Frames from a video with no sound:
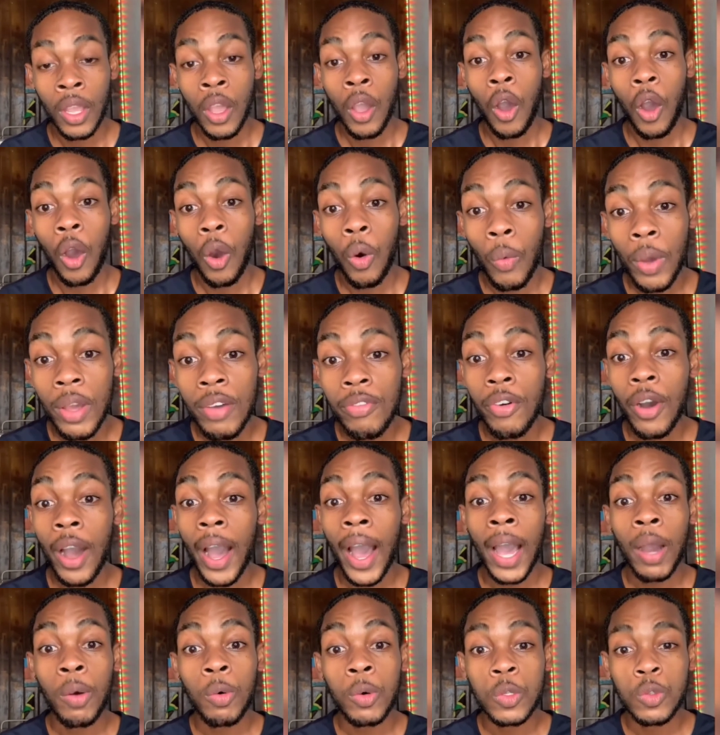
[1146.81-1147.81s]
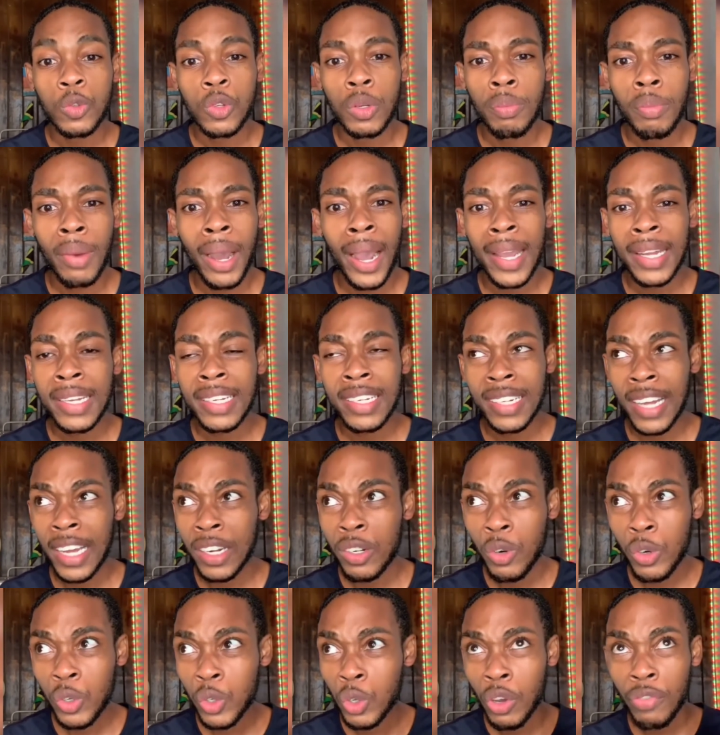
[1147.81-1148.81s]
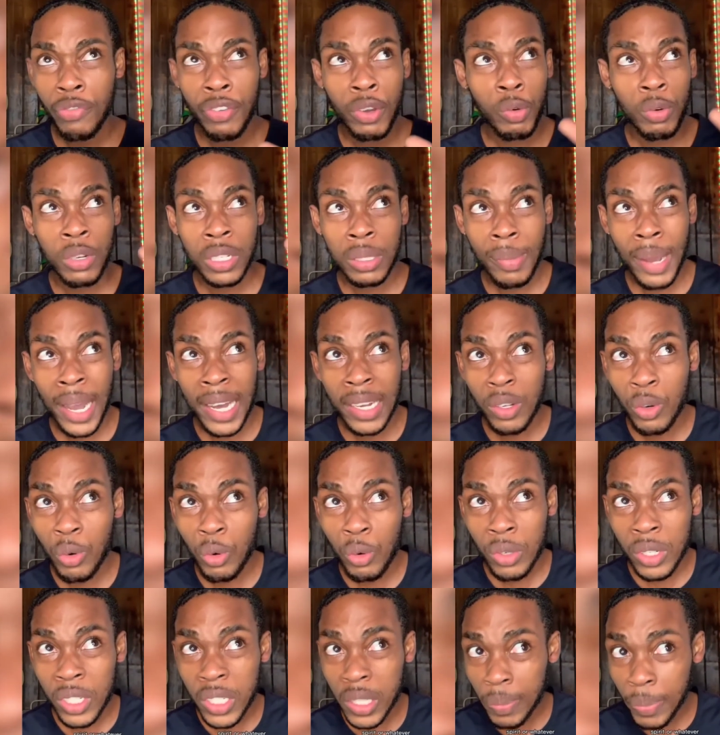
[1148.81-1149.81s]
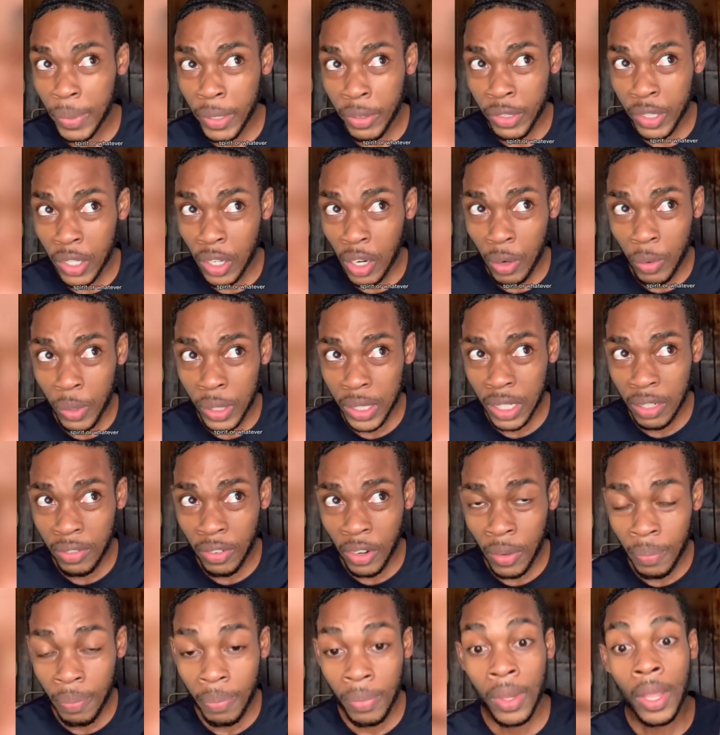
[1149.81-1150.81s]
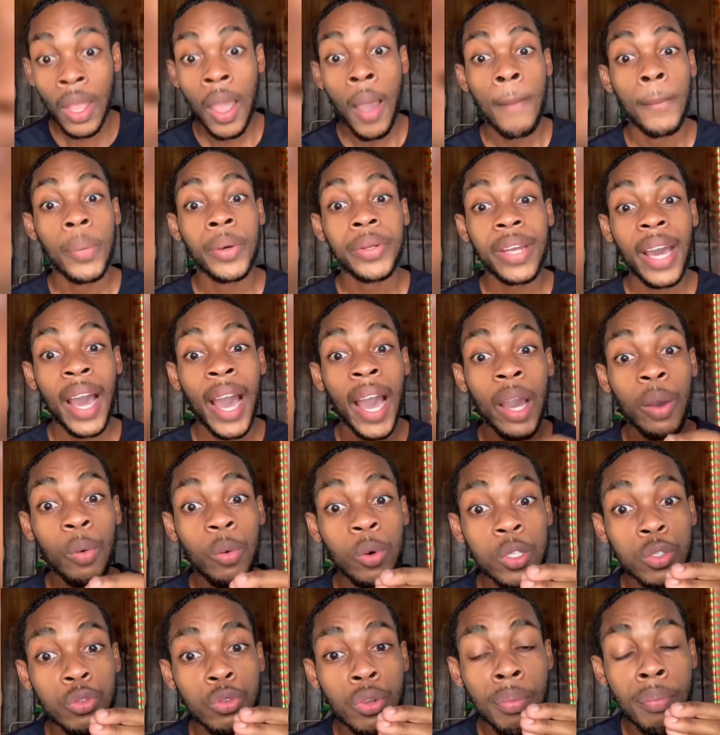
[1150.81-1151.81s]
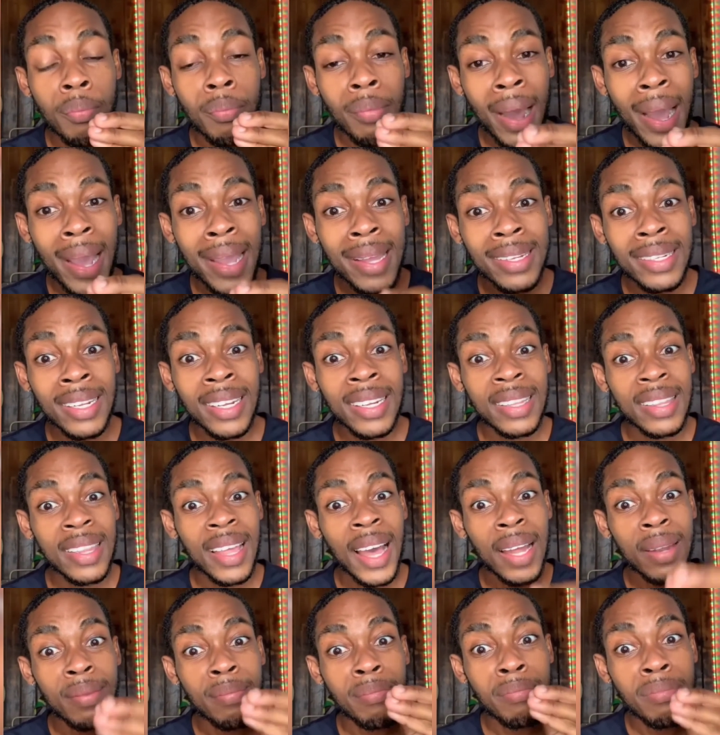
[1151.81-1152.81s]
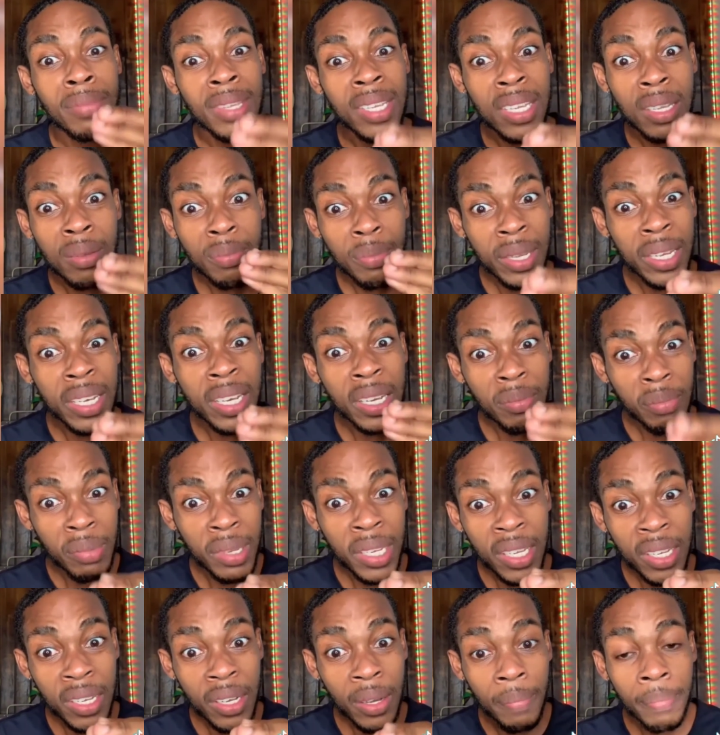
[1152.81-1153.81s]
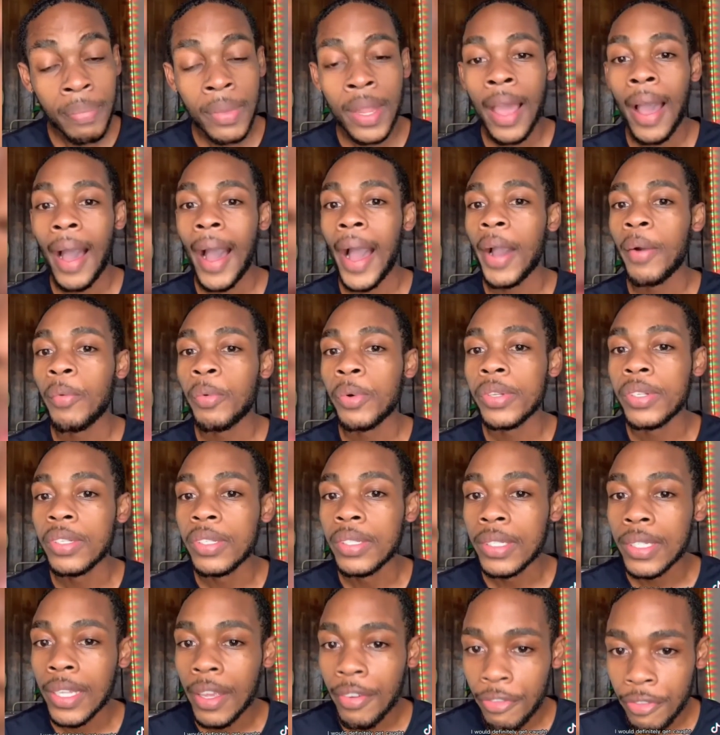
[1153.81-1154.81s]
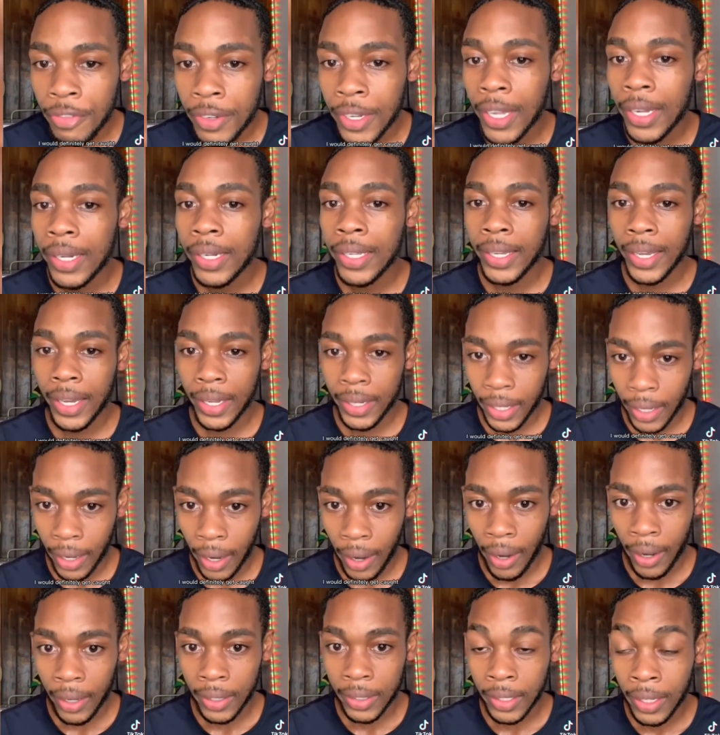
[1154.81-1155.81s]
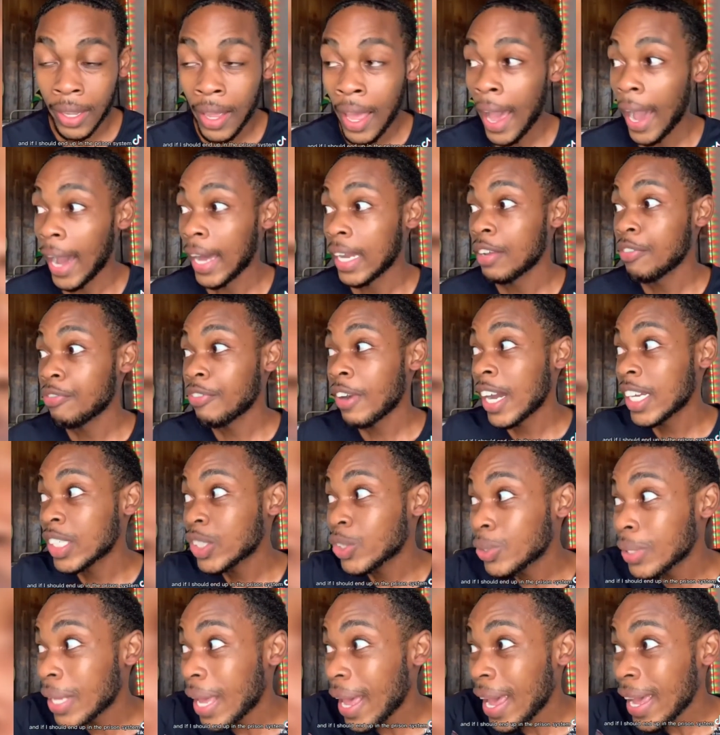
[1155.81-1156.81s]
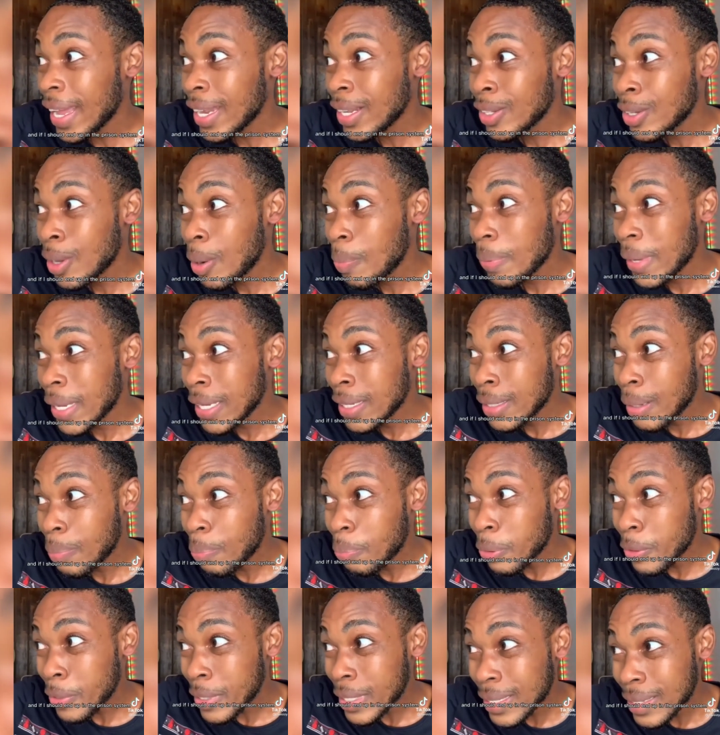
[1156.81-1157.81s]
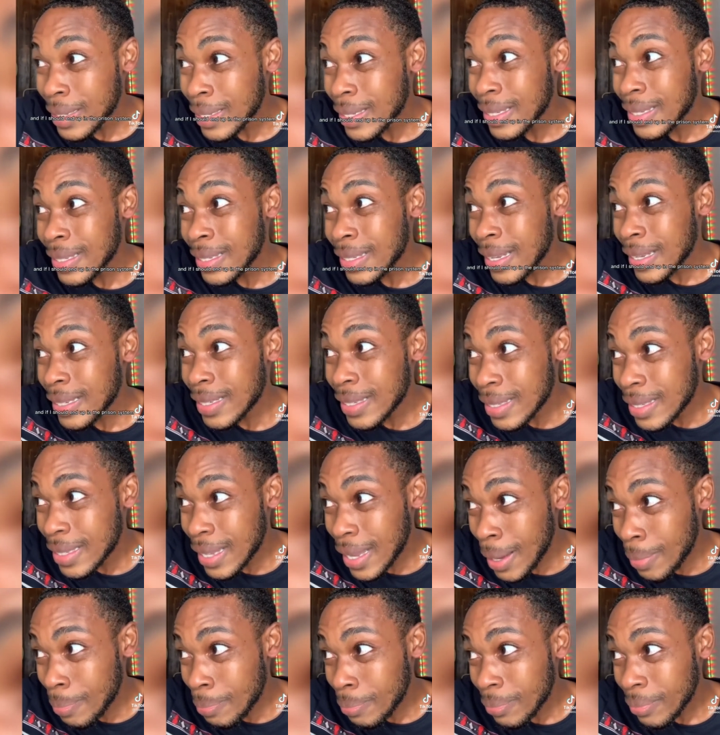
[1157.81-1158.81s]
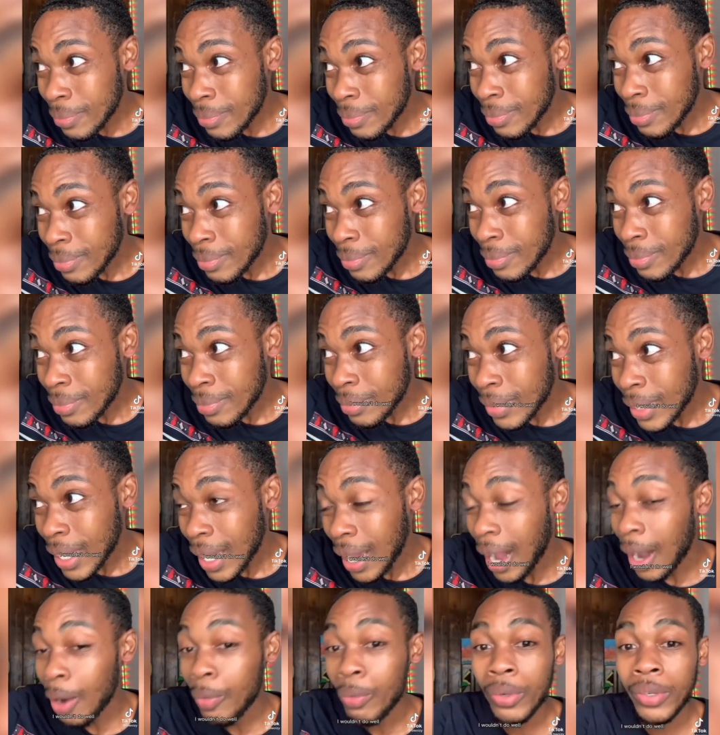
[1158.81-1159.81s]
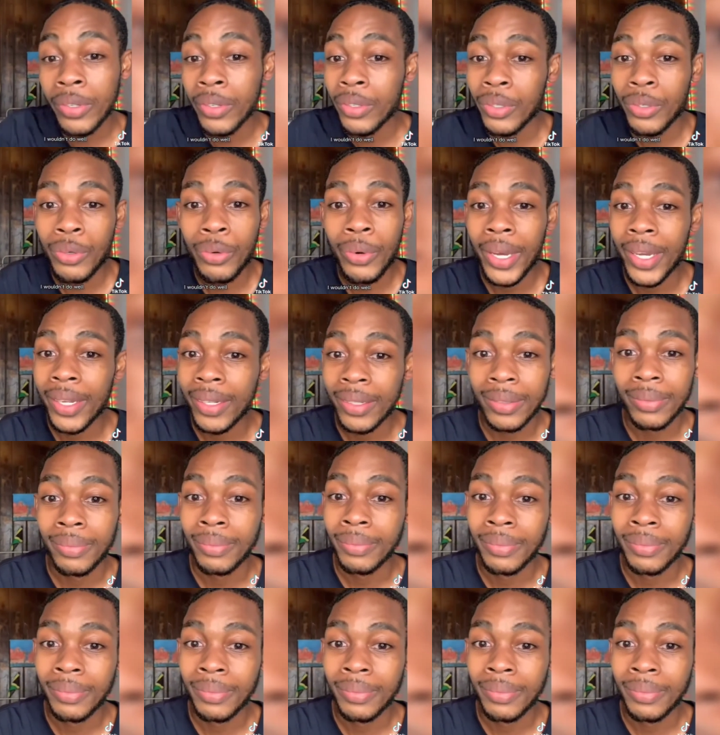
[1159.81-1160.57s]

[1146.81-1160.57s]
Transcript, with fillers: However, I was reminded, I don't know if it was by the Holy Spirit or whatever, but I was reminded that me being me, I would definitely get caught. And if I should end up in the prison system, I wouldn't do well.